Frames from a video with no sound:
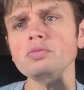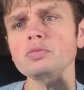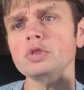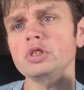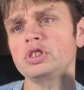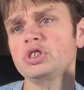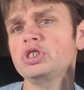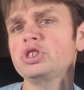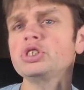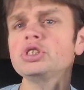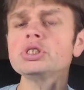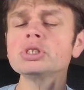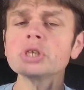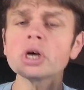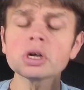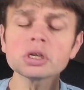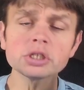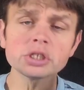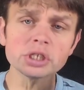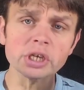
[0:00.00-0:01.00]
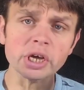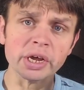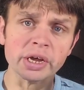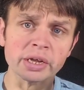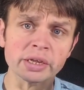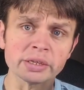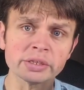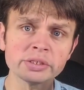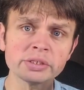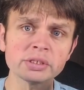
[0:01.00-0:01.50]
such
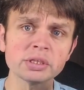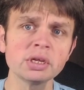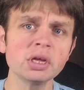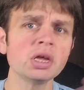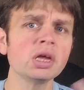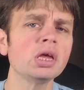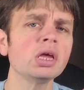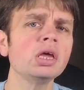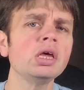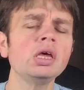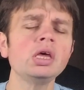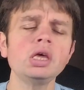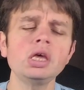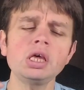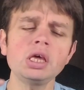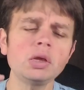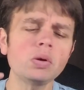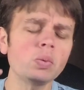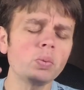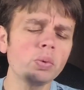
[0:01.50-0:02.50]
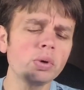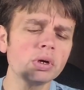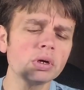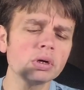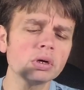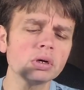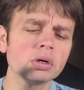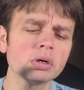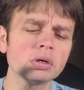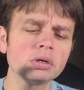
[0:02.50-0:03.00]
as it
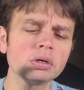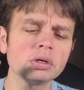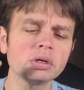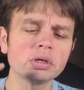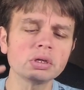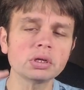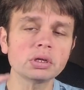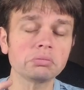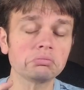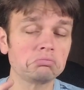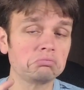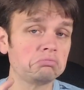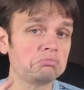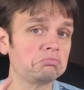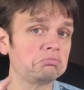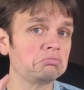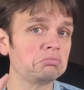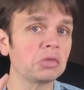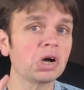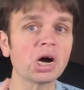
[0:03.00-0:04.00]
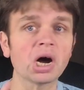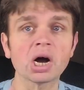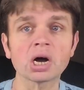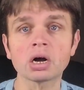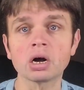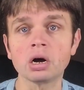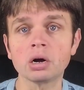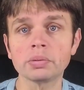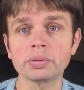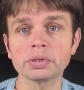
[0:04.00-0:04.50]
will lock
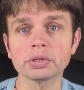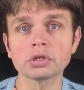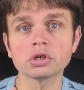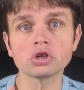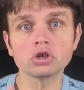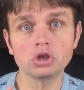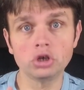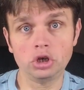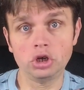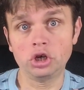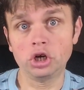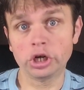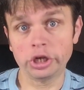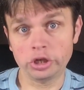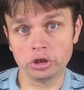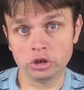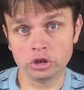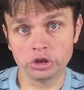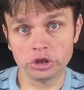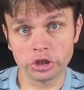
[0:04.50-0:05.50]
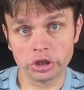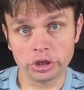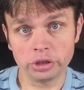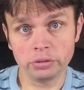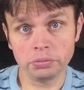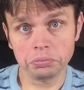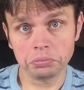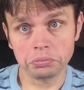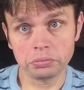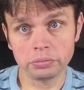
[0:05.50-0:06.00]
up your nitrogen,
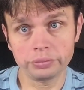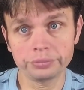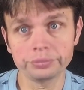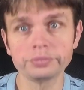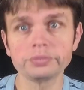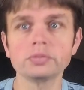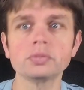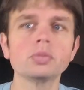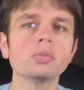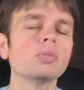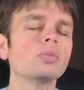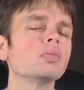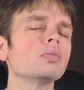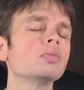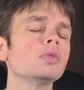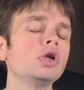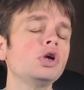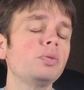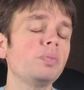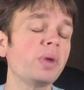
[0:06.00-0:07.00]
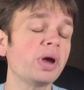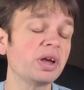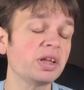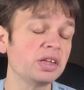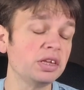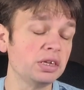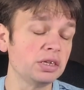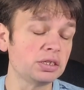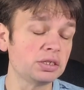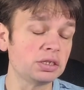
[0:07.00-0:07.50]
your
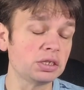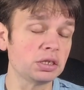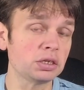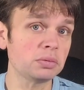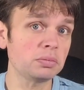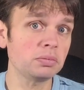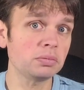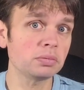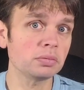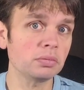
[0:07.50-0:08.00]
magnesium,